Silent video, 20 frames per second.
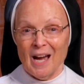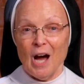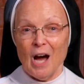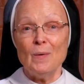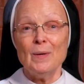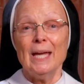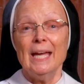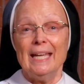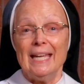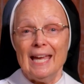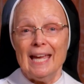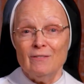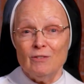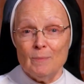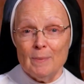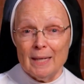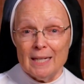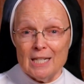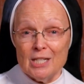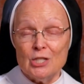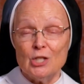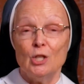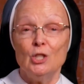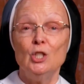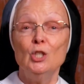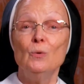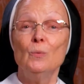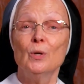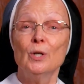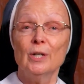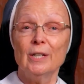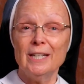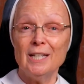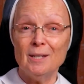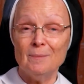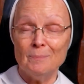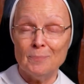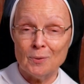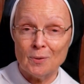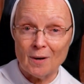Okay, everybody, so you heard
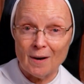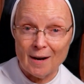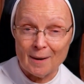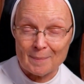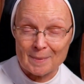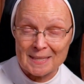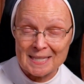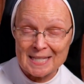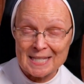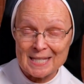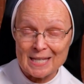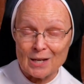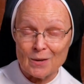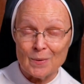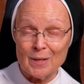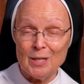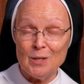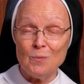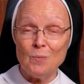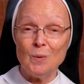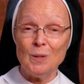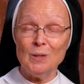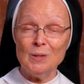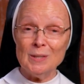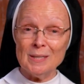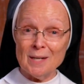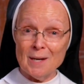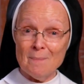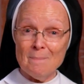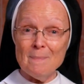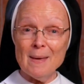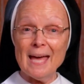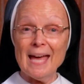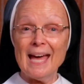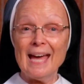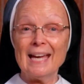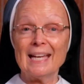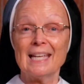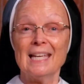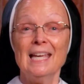him promise, so he will come
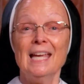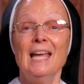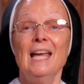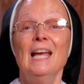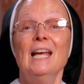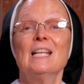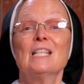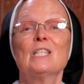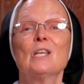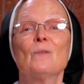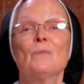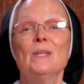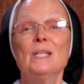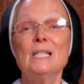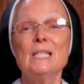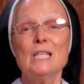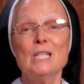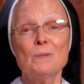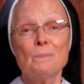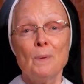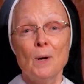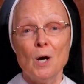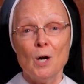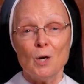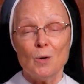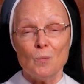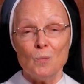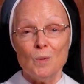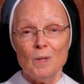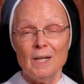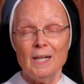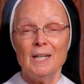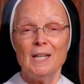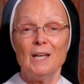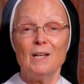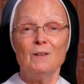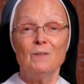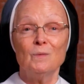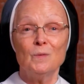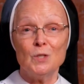back. So this is part 1
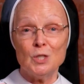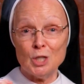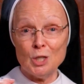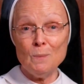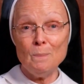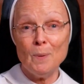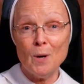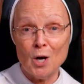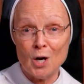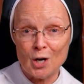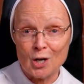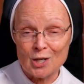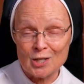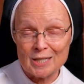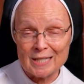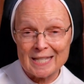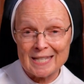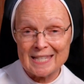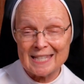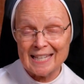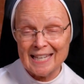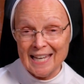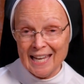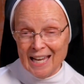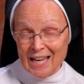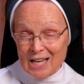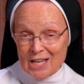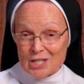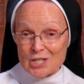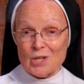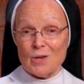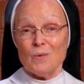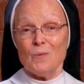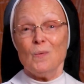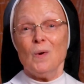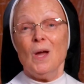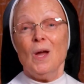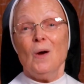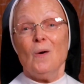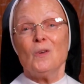of 2 parts.
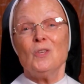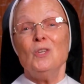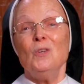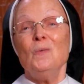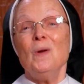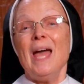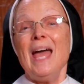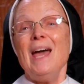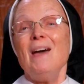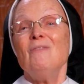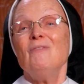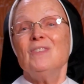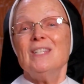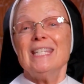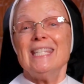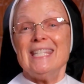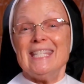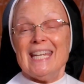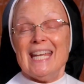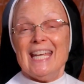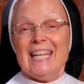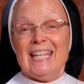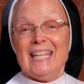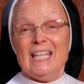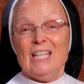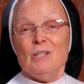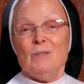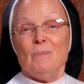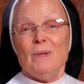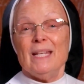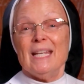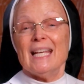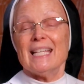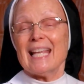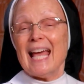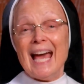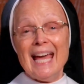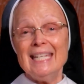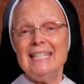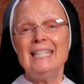So you have to stay in because
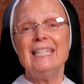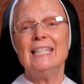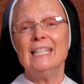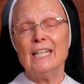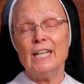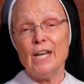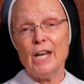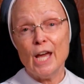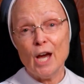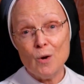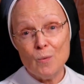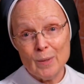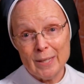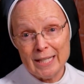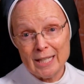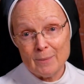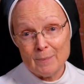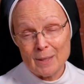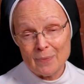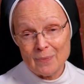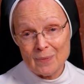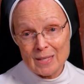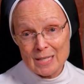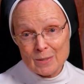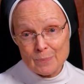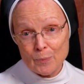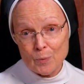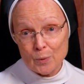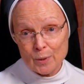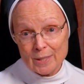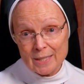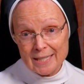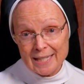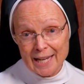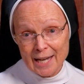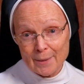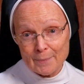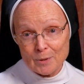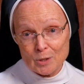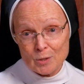I didn't know him at this point in
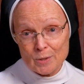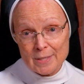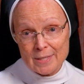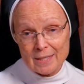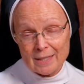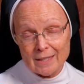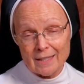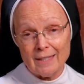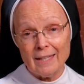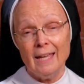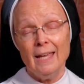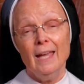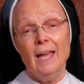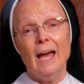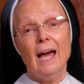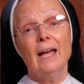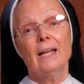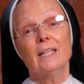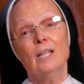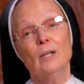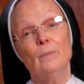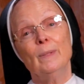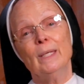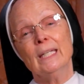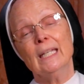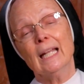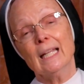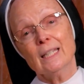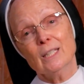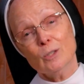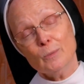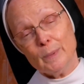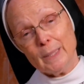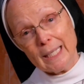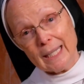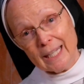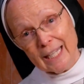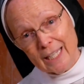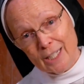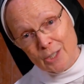time, you see. I come in a little
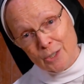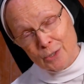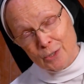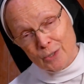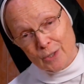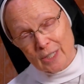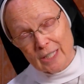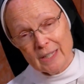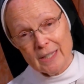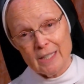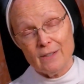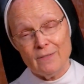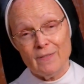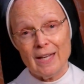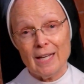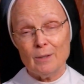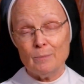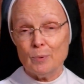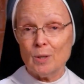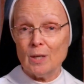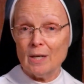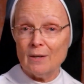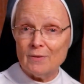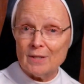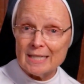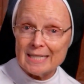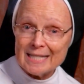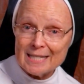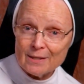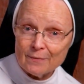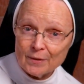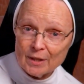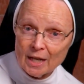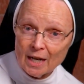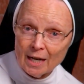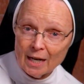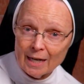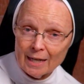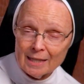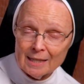bit later in the divine providence of
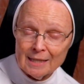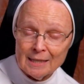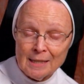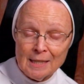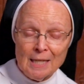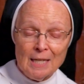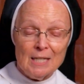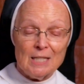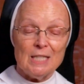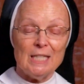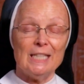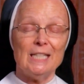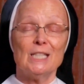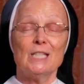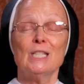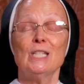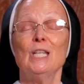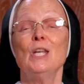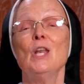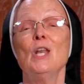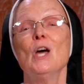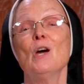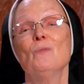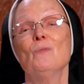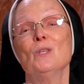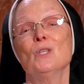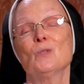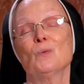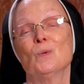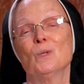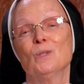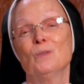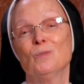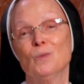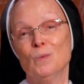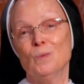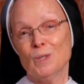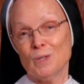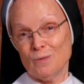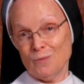God to get to know this
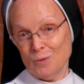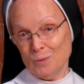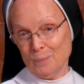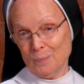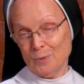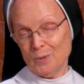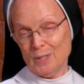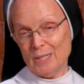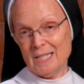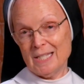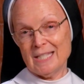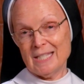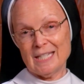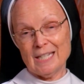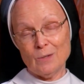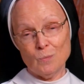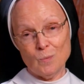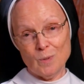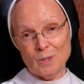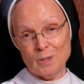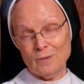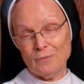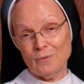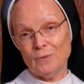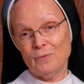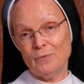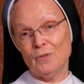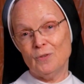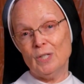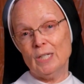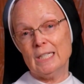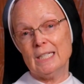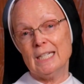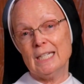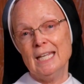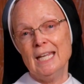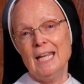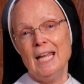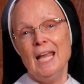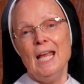wonderful, wonderful priest and wonderful
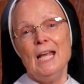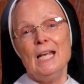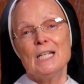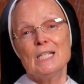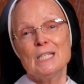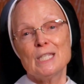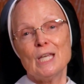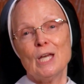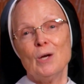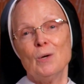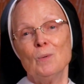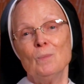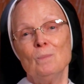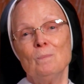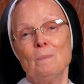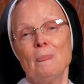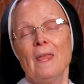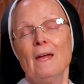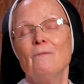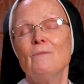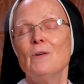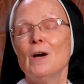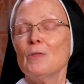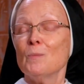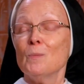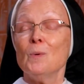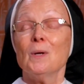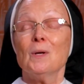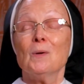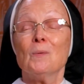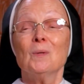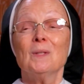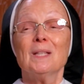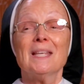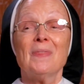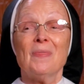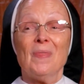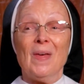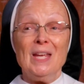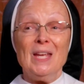friend. So, Father, we want to
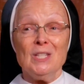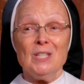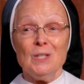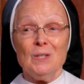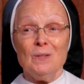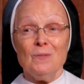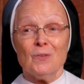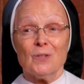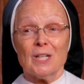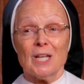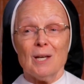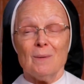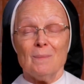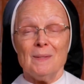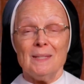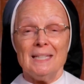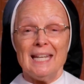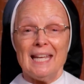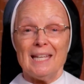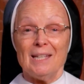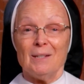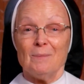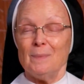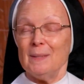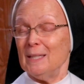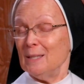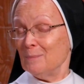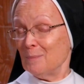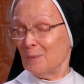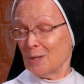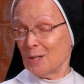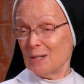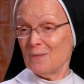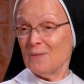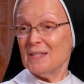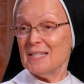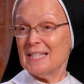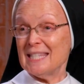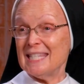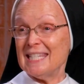really thank you for coming and being part
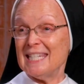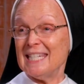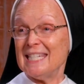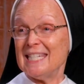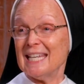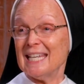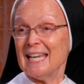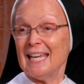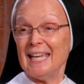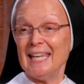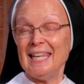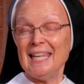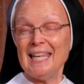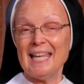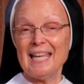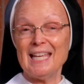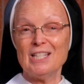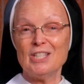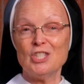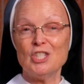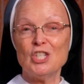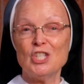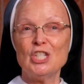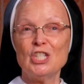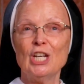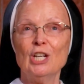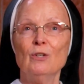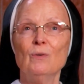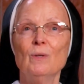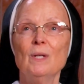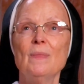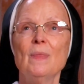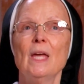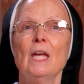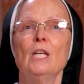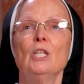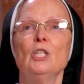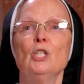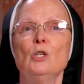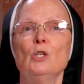of this today and sharing
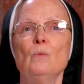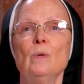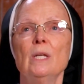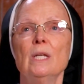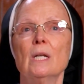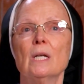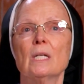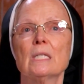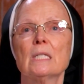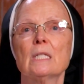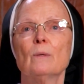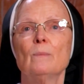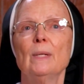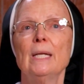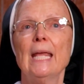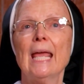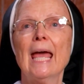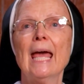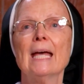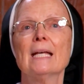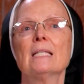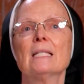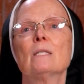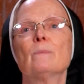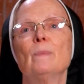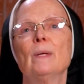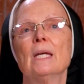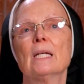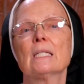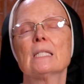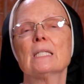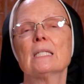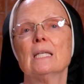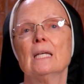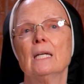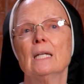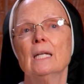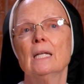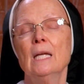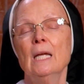that. You hit on so many aspects
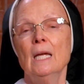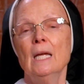that